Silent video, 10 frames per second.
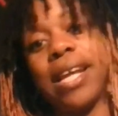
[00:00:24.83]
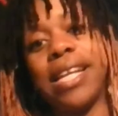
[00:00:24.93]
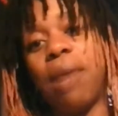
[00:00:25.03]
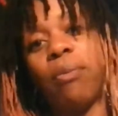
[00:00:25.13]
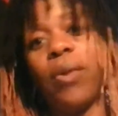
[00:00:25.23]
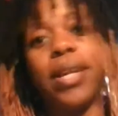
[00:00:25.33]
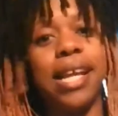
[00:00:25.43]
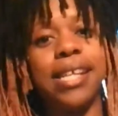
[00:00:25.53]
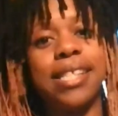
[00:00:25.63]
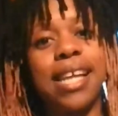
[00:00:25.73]
Number one
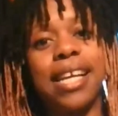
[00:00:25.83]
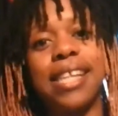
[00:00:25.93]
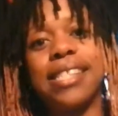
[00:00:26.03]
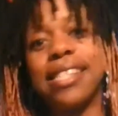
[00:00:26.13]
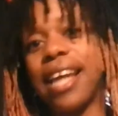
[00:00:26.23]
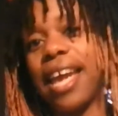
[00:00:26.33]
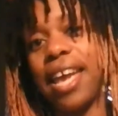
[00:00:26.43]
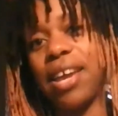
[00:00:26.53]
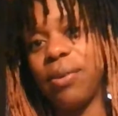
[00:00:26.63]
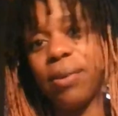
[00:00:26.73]
lesson, I guess, is I
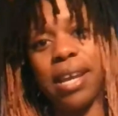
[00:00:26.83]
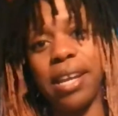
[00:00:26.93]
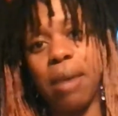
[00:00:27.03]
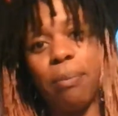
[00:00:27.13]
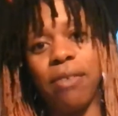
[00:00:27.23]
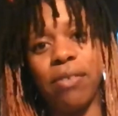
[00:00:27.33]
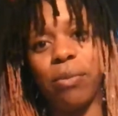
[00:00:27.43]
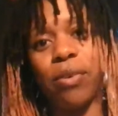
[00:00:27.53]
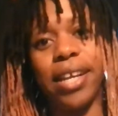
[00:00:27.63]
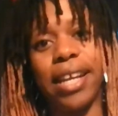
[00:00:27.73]
hate getting up every
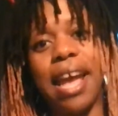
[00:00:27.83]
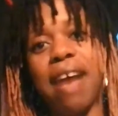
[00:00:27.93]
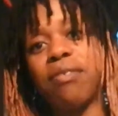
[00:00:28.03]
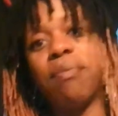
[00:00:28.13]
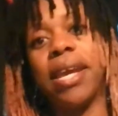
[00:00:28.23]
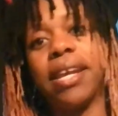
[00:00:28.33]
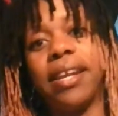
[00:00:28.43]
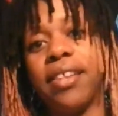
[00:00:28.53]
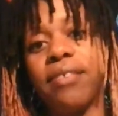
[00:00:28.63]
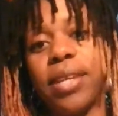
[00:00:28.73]
morning and having to make
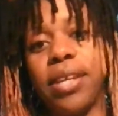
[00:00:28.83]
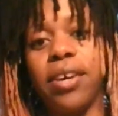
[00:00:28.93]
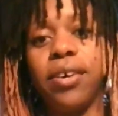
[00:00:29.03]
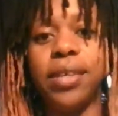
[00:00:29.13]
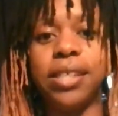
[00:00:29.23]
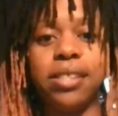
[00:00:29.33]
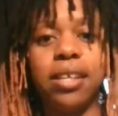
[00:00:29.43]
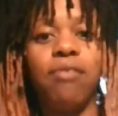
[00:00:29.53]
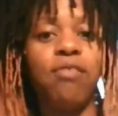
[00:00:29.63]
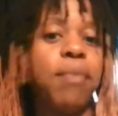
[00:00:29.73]
another video. It's
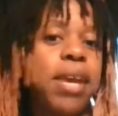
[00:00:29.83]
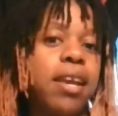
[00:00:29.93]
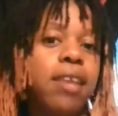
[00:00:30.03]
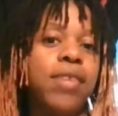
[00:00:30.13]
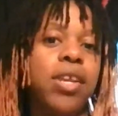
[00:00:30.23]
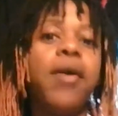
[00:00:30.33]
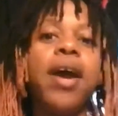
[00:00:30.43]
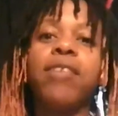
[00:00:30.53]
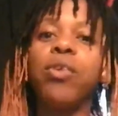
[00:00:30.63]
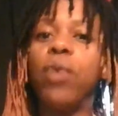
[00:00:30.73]
good for making a video
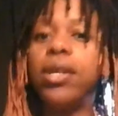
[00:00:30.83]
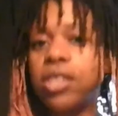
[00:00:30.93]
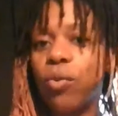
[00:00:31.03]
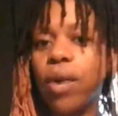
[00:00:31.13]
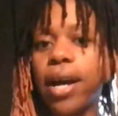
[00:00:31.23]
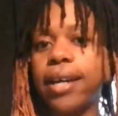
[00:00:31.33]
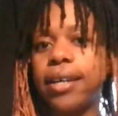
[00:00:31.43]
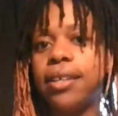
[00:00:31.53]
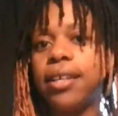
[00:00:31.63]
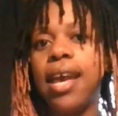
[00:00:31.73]
every once in a
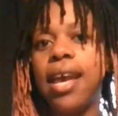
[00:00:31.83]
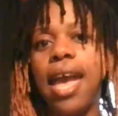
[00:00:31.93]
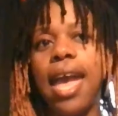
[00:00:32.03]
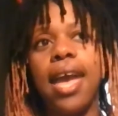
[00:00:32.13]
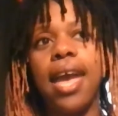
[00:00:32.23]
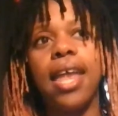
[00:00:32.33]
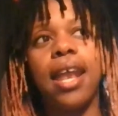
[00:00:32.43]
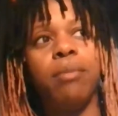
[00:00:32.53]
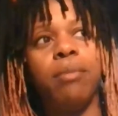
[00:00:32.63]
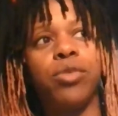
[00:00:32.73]
while, and
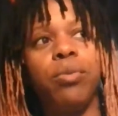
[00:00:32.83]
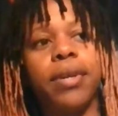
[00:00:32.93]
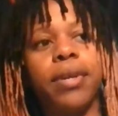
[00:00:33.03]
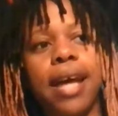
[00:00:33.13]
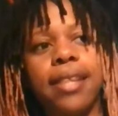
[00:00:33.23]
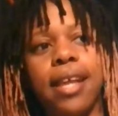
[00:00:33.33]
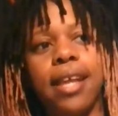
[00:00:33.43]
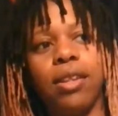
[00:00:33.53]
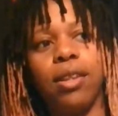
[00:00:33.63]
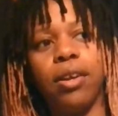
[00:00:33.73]
I'm super glad that
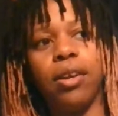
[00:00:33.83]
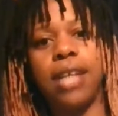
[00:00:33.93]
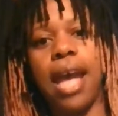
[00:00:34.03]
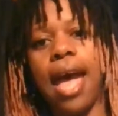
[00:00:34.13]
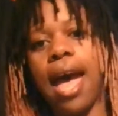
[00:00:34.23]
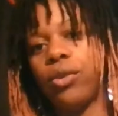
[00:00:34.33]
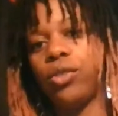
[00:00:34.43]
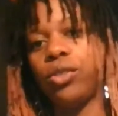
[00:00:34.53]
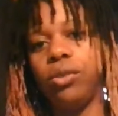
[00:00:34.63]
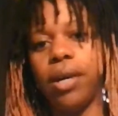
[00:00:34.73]
I learned how
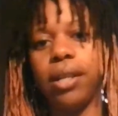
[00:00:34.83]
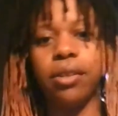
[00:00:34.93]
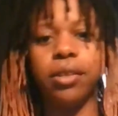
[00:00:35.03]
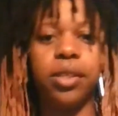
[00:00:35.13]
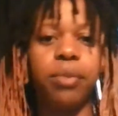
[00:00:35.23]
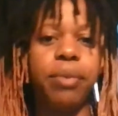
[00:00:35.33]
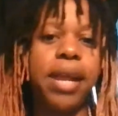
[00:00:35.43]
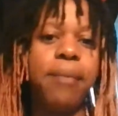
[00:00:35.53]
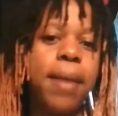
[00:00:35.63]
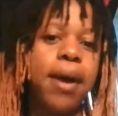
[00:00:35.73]
to. I learned a little
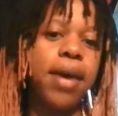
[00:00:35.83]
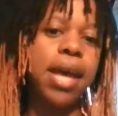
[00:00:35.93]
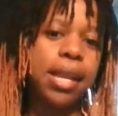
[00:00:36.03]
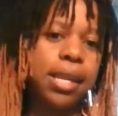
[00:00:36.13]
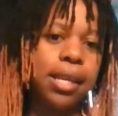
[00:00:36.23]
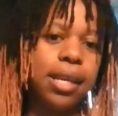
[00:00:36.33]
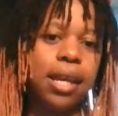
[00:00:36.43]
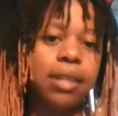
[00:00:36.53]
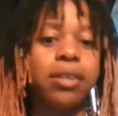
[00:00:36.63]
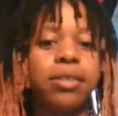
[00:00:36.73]
bit about editing.
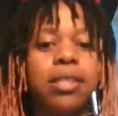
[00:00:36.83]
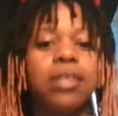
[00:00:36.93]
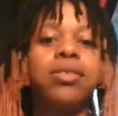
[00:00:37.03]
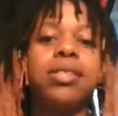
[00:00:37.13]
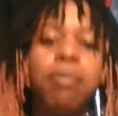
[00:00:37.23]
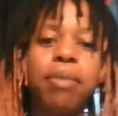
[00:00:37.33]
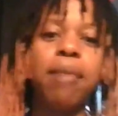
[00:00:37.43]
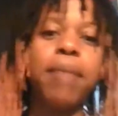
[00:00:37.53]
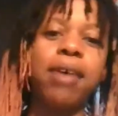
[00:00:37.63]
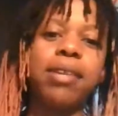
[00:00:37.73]
I learned something
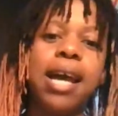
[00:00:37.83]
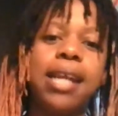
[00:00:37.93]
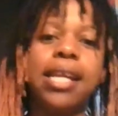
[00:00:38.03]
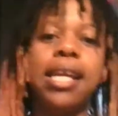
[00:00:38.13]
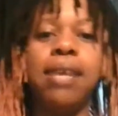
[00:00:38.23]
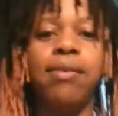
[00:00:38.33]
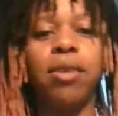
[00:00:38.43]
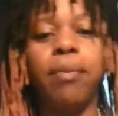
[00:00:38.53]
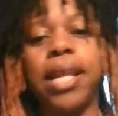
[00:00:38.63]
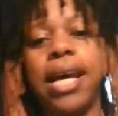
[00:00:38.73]
about lighting, even
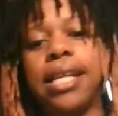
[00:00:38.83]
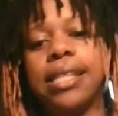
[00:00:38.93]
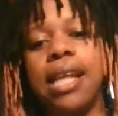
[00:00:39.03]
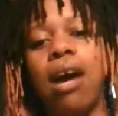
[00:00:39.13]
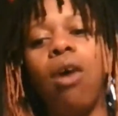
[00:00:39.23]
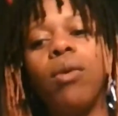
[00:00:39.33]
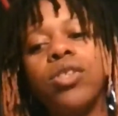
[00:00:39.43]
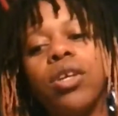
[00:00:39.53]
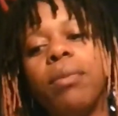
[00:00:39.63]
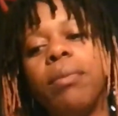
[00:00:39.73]
though my lighting is not always
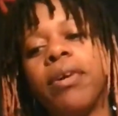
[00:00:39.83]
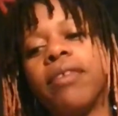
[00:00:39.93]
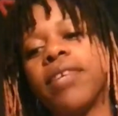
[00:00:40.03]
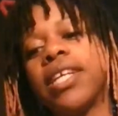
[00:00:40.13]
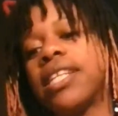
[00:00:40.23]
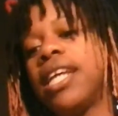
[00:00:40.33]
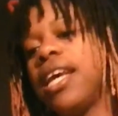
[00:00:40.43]
going to be perfect.